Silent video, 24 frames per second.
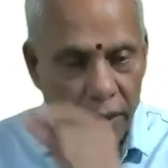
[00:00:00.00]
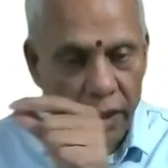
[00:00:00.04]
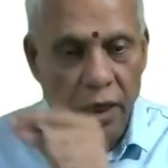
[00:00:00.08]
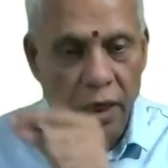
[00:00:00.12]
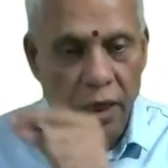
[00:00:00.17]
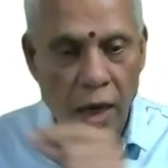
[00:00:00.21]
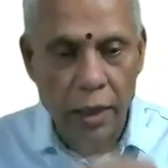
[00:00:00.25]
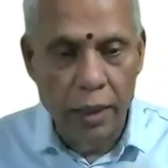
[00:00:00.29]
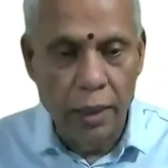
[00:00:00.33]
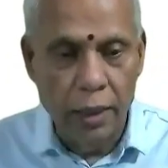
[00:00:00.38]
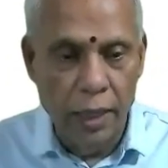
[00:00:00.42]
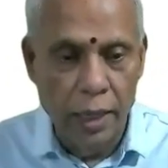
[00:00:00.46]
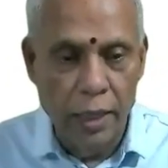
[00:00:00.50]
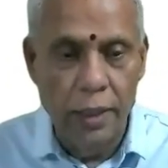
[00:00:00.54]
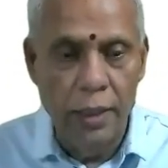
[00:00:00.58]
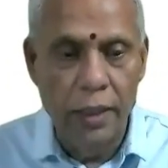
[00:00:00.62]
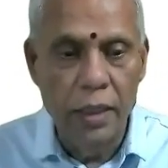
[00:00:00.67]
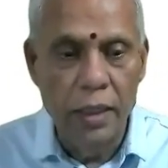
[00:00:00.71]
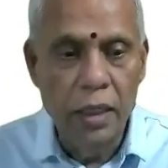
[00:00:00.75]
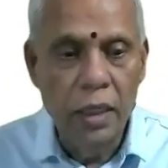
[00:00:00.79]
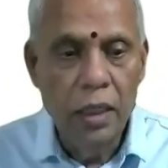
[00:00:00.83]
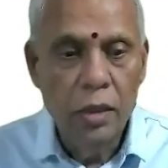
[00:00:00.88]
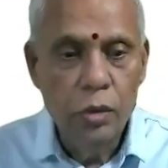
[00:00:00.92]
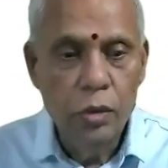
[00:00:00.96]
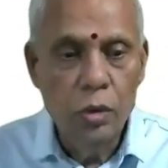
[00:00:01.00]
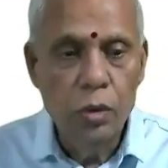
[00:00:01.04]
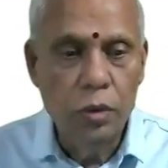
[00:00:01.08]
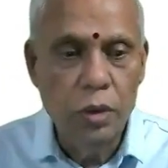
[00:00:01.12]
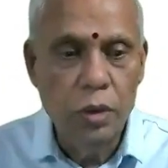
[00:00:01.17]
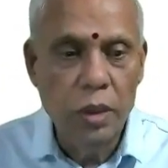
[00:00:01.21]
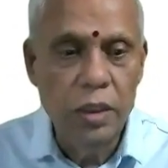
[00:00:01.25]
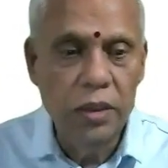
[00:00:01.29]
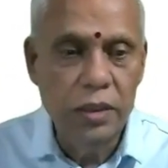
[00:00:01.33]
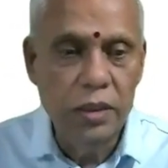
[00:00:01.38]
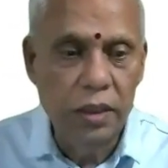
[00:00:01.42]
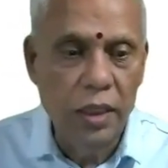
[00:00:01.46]
E and I. So
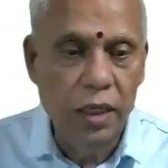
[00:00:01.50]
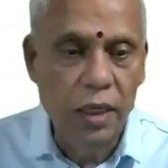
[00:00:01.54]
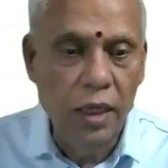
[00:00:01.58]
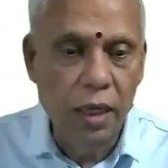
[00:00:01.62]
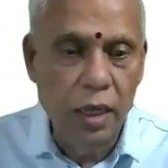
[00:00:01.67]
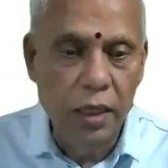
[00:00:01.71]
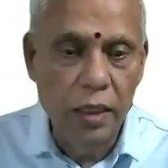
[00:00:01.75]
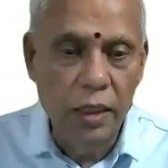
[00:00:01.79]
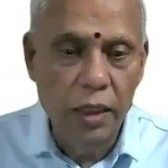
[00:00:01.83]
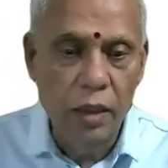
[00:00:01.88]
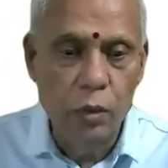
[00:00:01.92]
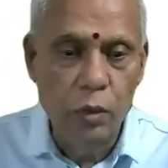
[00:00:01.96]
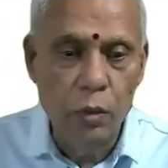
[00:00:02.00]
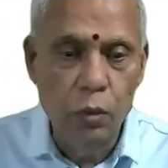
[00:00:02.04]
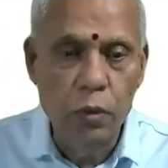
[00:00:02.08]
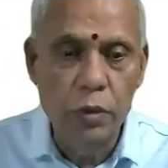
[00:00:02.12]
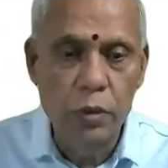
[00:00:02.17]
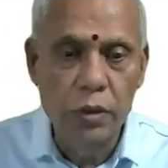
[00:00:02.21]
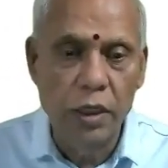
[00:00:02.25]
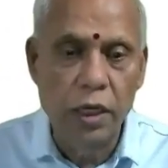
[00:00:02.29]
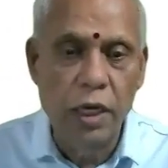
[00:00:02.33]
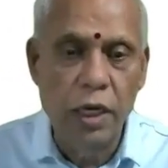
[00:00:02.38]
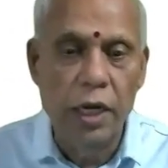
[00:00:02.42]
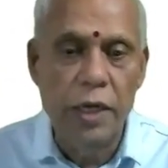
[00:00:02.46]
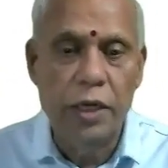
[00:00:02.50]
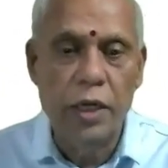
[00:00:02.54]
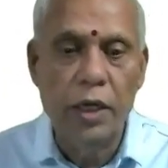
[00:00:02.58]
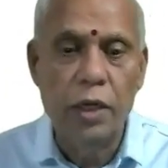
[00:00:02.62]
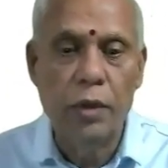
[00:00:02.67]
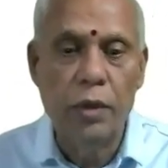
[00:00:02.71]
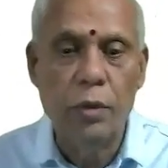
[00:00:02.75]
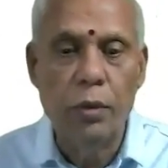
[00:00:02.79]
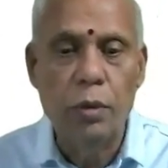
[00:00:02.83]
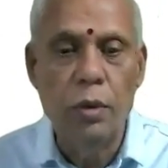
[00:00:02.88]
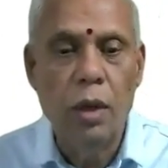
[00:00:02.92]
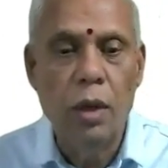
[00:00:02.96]
these three are the rules
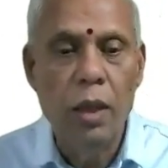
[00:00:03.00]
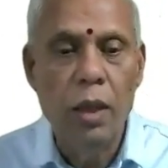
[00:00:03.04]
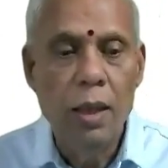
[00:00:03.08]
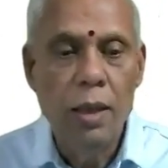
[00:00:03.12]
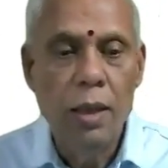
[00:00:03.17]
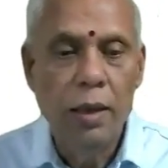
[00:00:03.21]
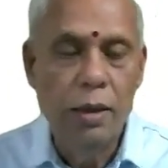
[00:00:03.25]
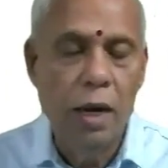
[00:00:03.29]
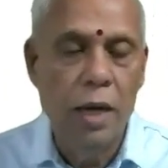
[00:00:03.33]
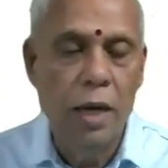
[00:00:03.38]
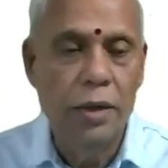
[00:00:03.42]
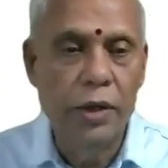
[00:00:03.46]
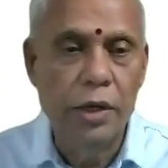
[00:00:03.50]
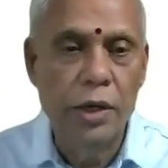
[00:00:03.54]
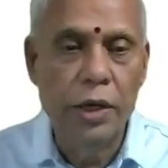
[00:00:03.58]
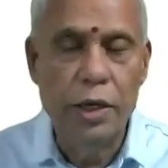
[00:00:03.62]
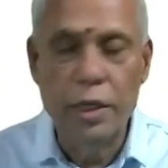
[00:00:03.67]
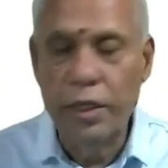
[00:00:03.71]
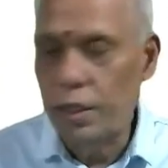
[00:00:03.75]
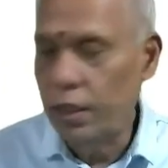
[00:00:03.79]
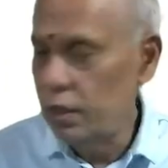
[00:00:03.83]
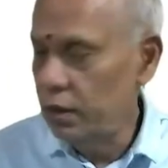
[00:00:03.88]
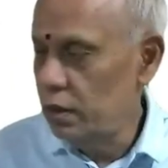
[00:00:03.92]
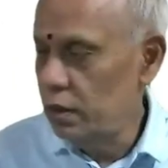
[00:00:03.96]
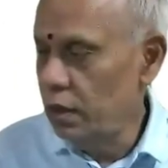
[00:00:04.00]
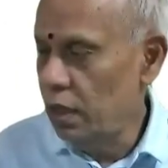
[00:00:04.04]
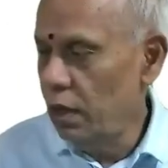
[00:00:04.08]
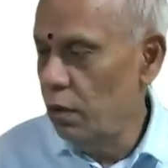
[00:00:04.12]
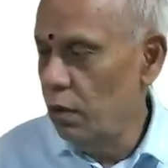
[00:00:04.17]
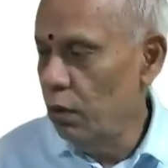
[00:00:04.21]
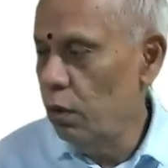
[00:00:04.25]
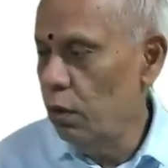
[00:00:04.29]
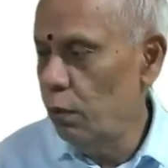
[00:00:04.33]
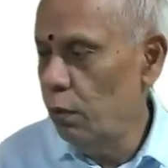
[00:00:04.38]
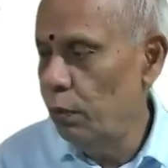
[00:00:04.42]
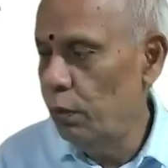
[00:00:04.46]
relating to contradictories. I
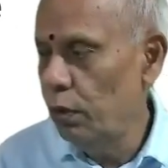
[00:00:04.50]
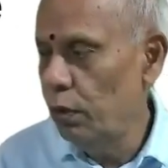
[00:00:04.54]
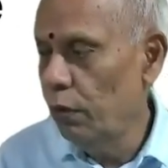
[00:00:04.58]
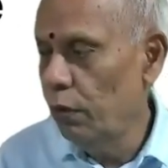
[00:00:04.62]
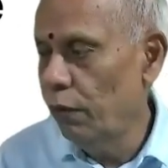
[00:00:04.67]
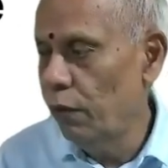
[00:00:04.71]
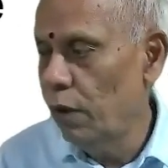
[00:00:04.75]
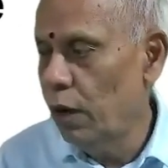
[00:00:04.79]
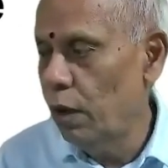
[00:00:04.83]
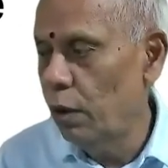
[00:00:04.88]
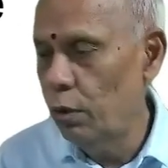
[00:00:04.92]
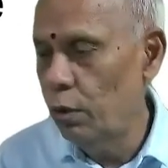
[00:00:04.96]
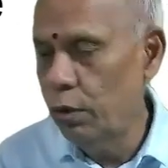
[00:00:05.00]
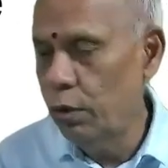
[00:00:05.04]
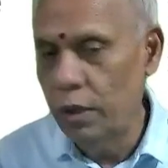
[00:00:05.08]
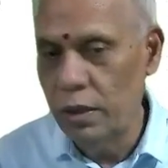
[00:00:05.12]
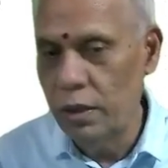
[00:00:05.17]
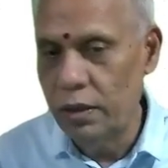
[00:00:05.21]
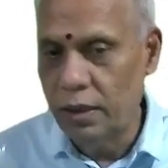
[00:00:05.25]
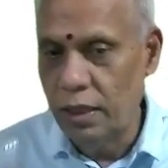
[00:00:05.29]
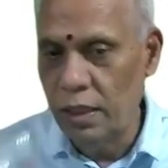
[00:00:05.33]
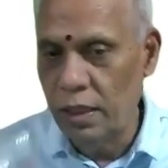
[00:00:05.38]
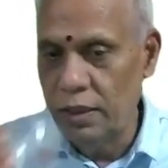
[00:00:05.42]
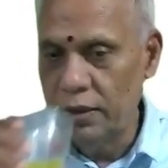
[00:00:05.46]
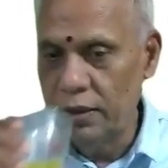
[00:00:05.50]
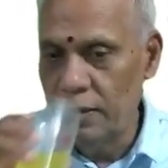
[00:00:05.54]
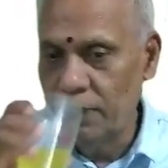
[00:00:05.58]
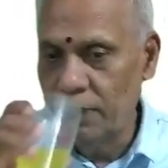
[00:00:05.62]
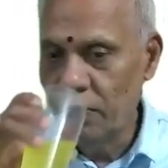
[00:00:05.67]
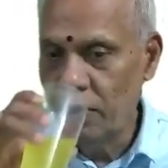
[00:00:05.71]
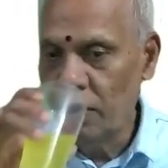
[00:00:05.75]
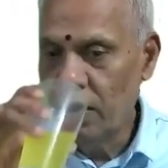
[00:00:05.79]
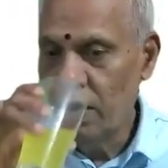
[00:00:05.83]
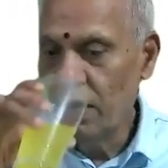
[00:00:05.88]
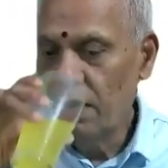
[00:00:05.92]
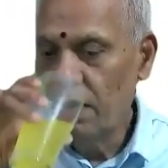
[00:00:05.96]
hope you followed these things.
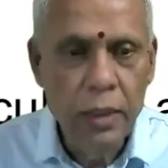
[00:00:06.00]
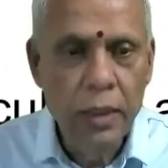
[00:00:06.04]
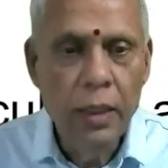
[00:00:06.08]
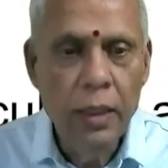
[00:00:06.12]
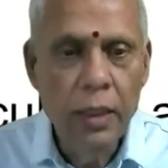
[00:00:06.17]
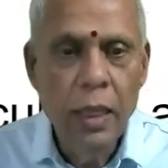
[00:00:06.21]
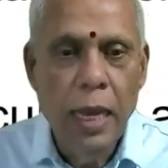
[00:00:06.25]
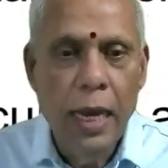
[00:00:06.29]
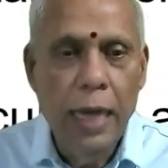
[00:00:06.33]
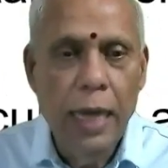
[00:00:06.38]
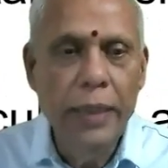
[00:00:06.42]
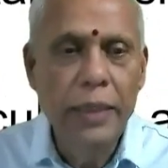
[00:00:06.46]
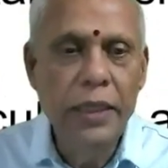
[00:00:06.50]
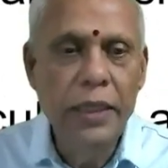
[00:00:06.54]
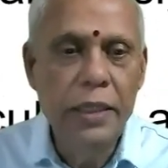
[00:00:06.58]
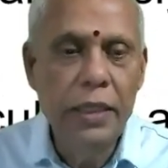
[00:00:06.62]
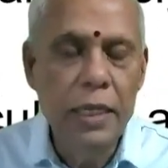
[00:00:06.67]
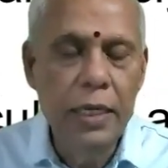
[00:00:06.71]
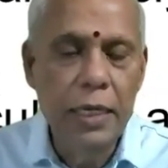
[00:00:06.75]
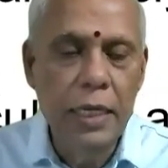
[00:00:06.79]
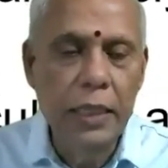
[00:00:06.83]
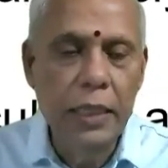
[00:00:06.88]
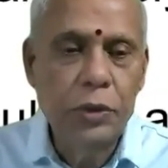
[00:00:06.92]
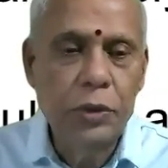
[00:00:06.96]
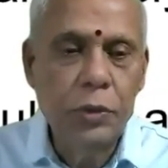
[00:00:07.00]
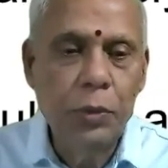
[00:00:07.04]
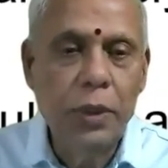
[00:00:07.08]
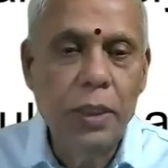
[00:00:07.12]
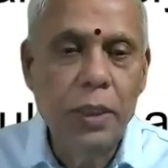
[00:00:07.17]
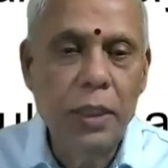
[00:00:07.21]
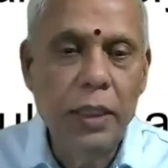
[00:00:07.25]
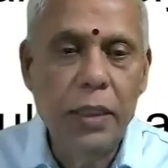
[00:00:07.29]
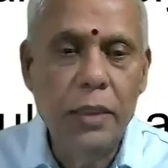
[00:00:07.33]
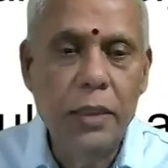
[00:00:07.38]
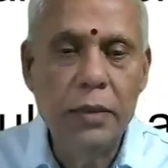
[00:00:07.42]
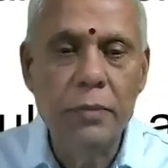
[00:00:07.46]
And the next
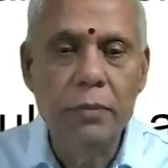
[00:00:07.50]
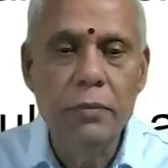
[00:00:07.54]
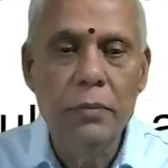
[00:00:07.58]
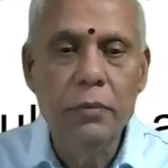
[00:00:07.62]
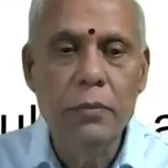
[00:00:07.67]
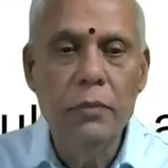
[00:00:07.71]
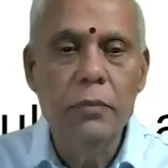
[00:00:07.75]
one is